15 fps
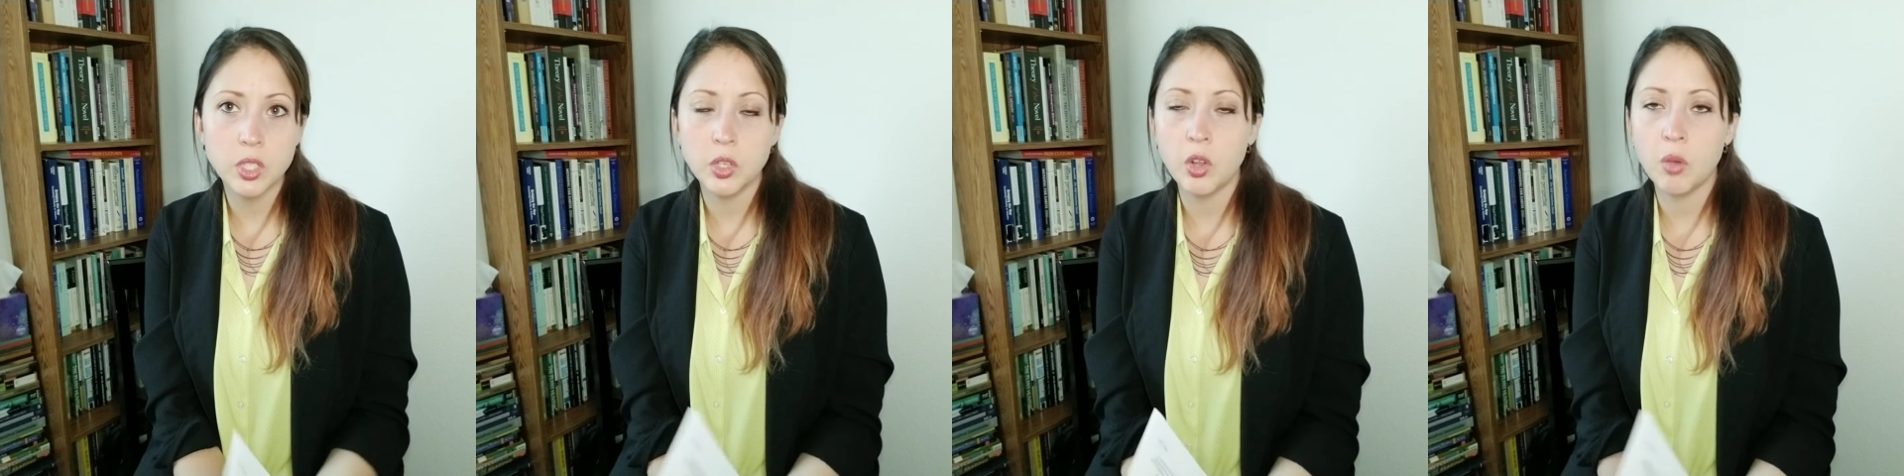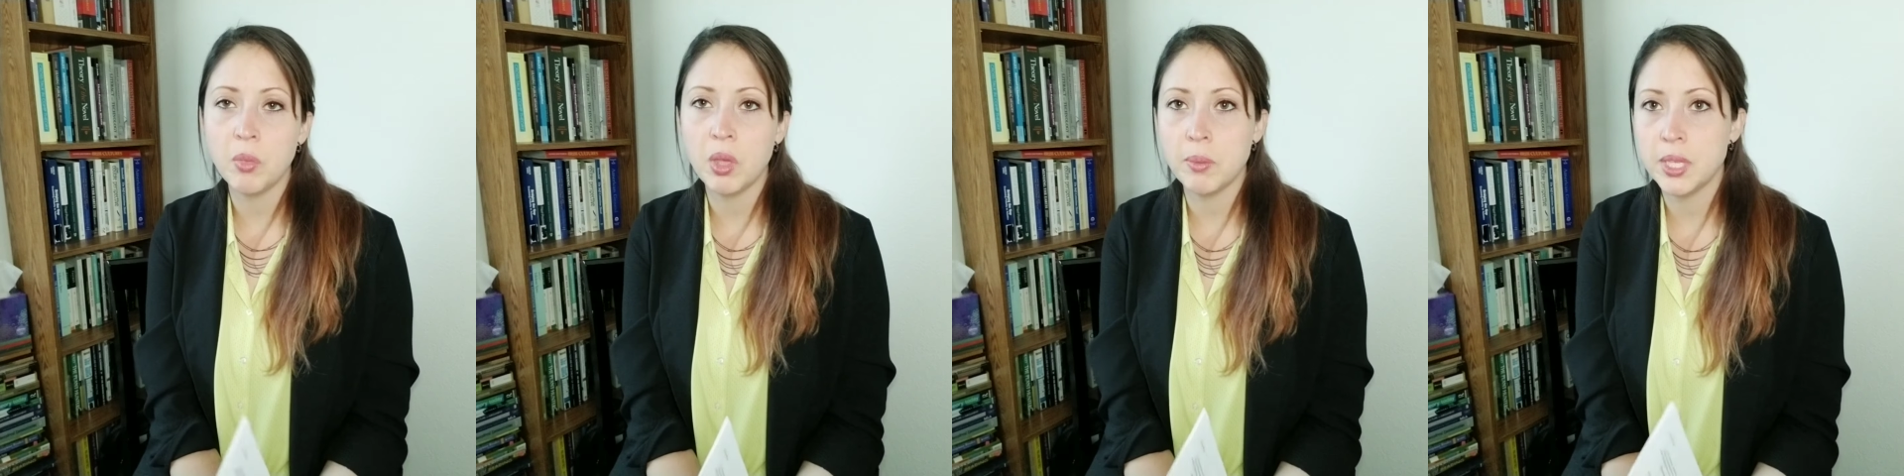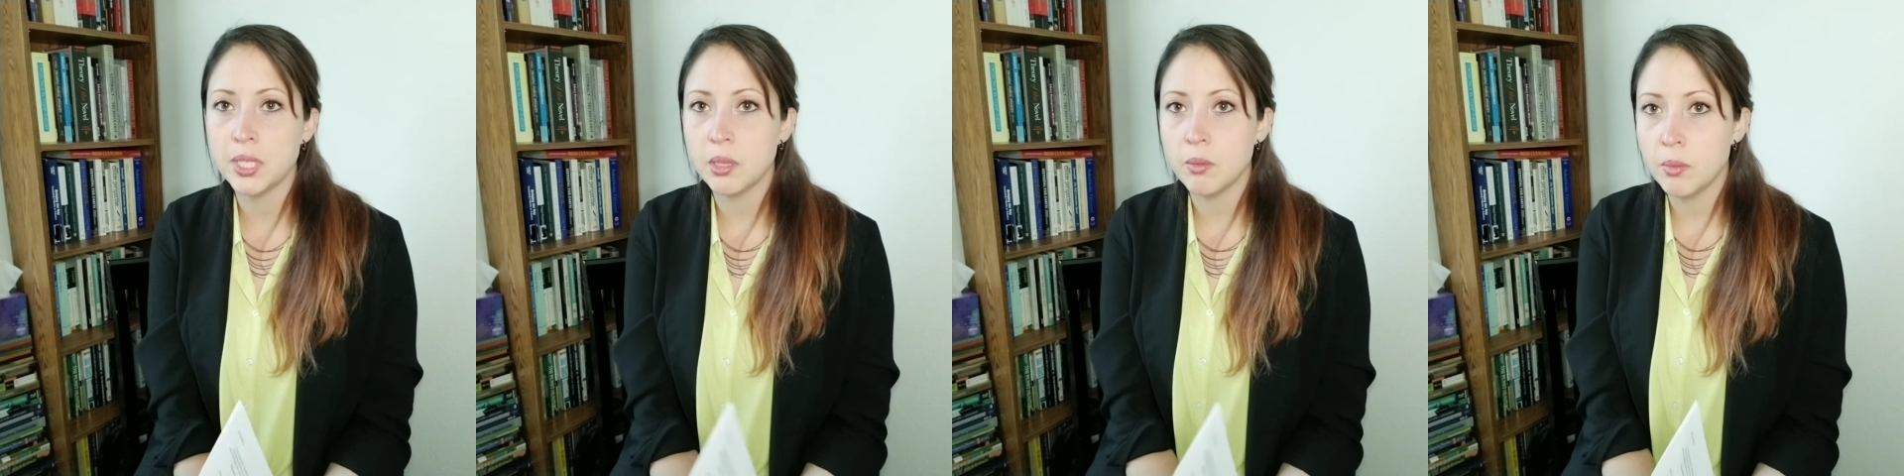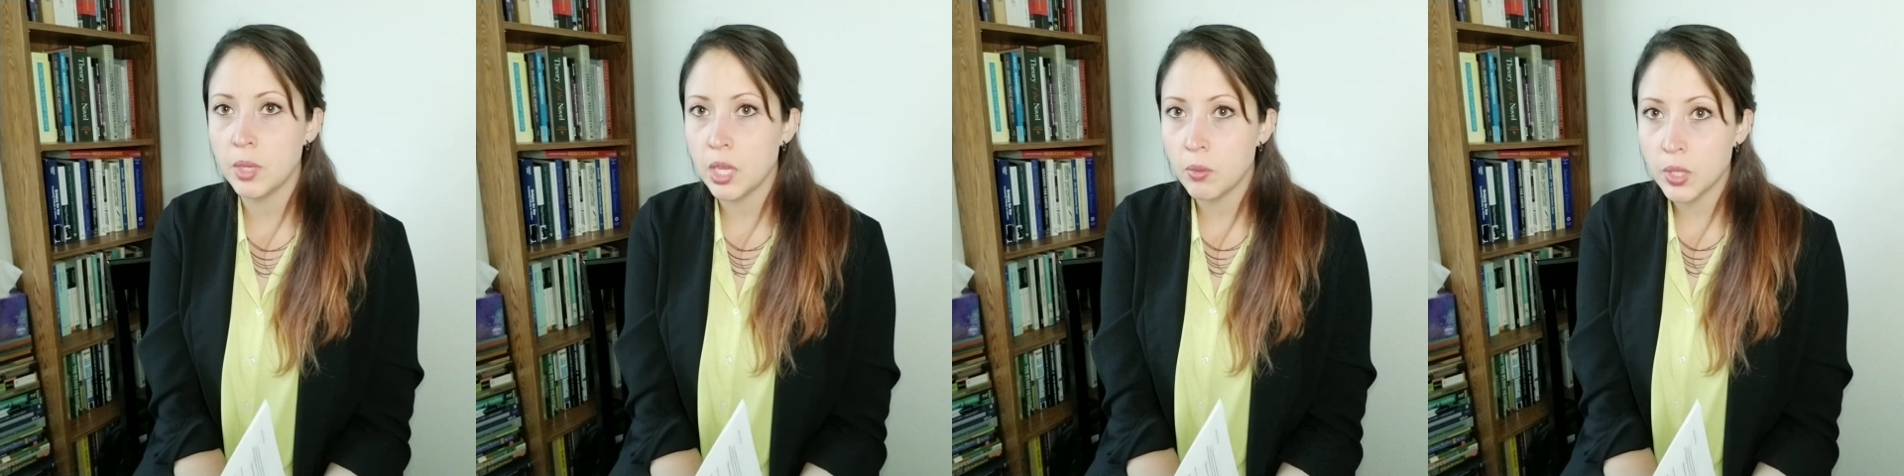maybe
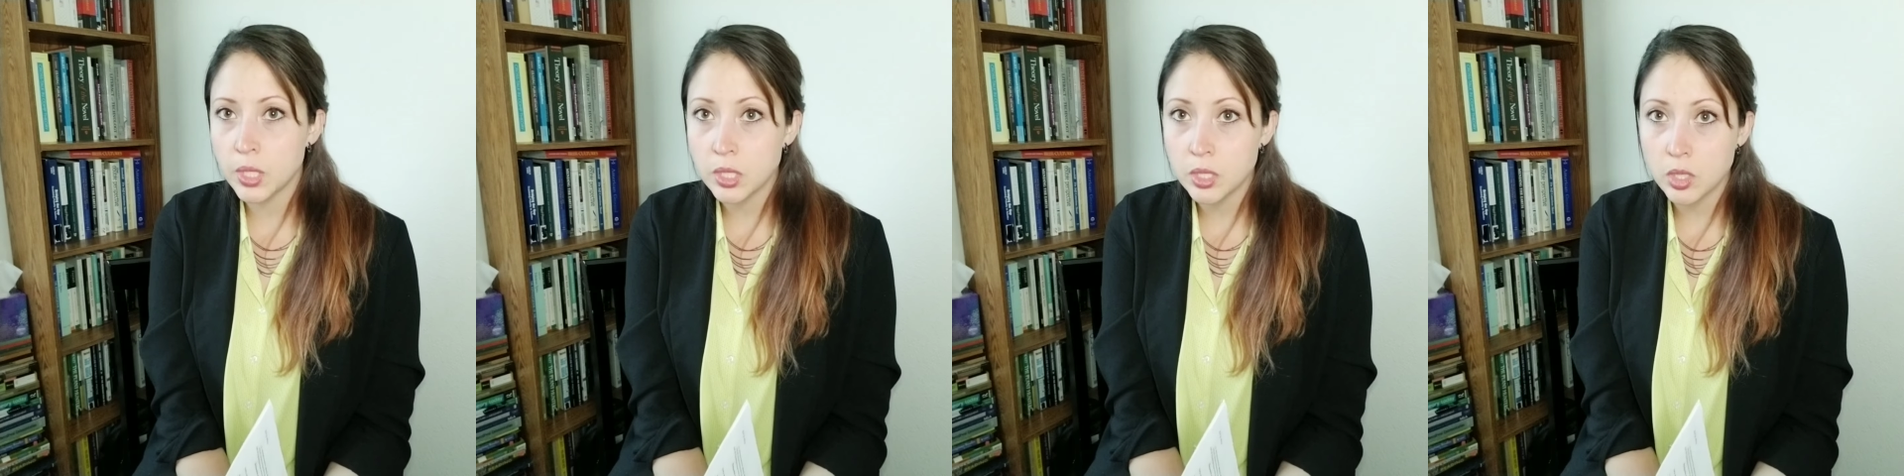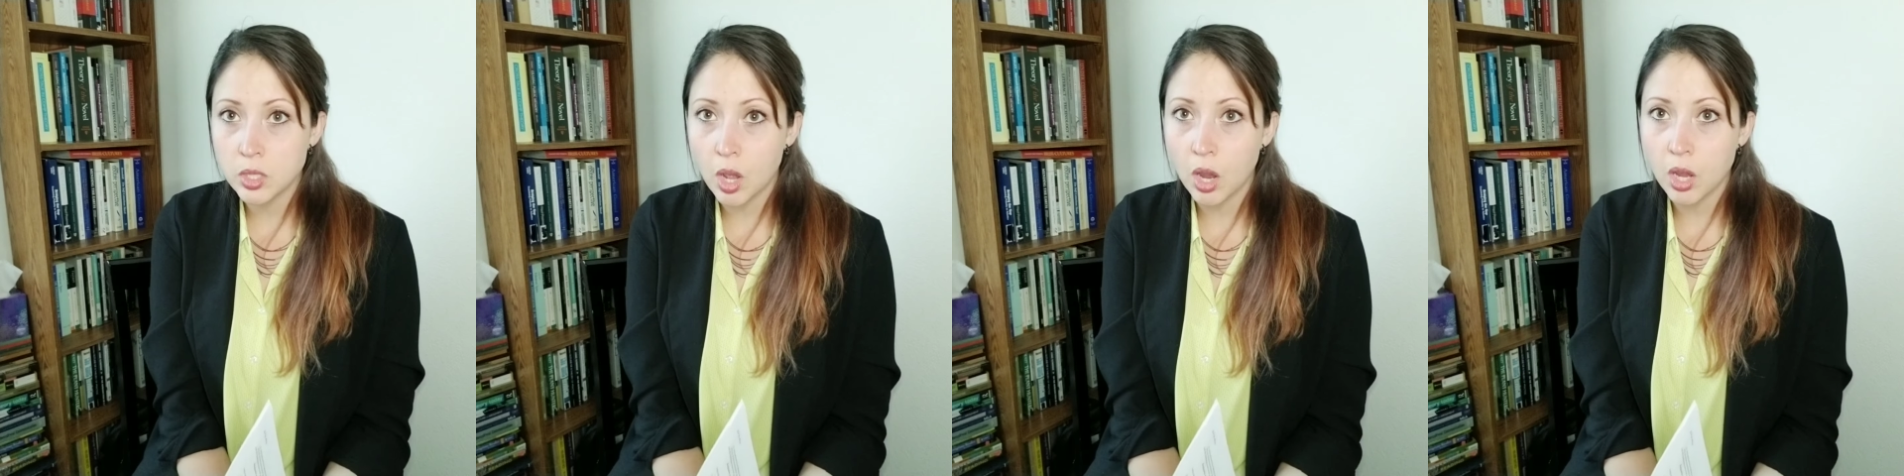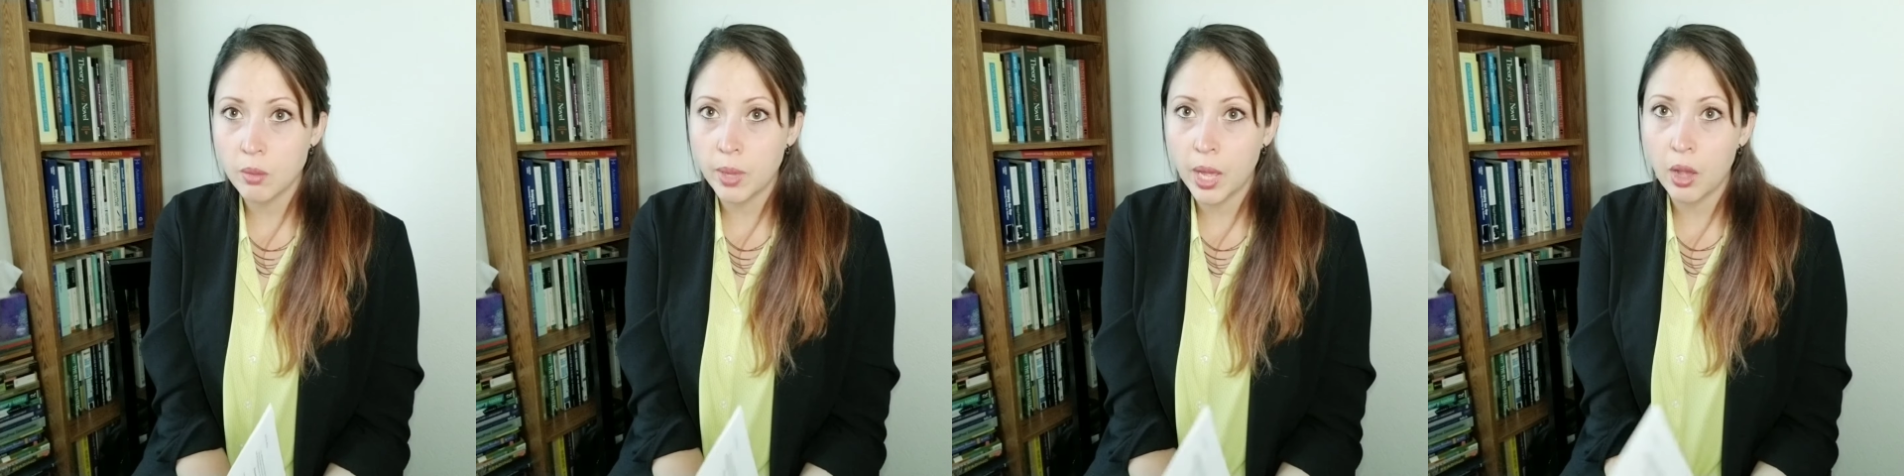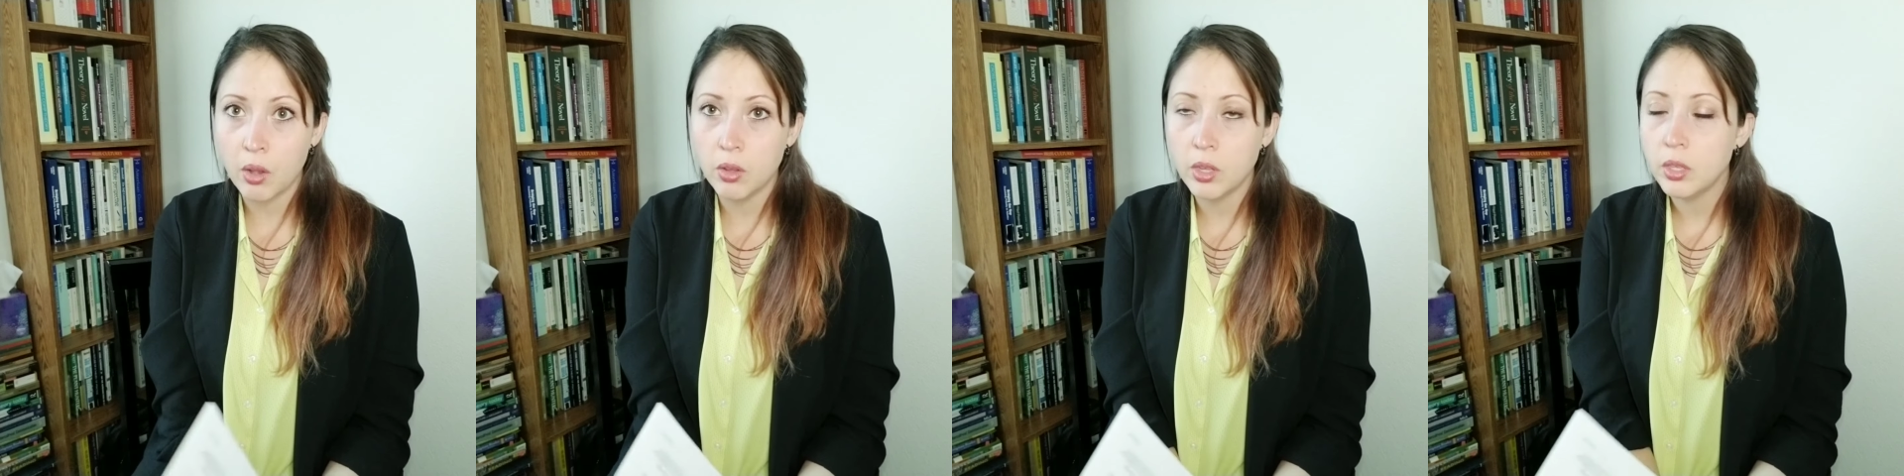somebody wants to talk about